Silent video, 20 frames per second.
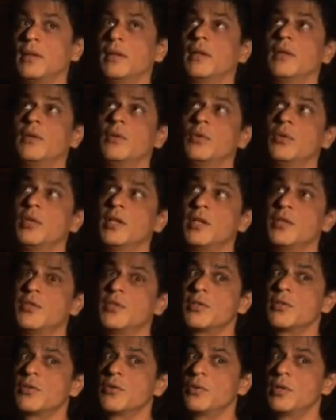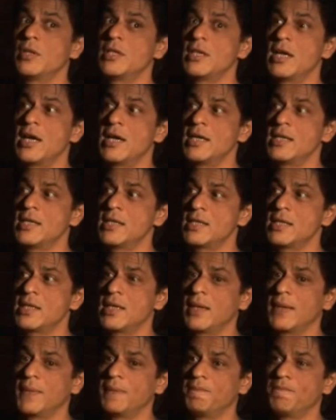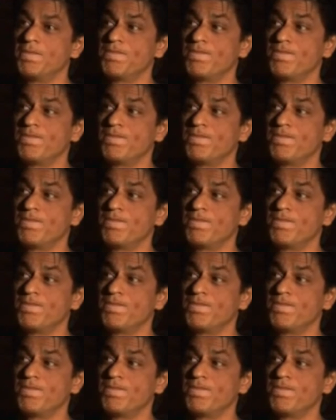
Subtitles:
he'd do this, roll his eyes, and say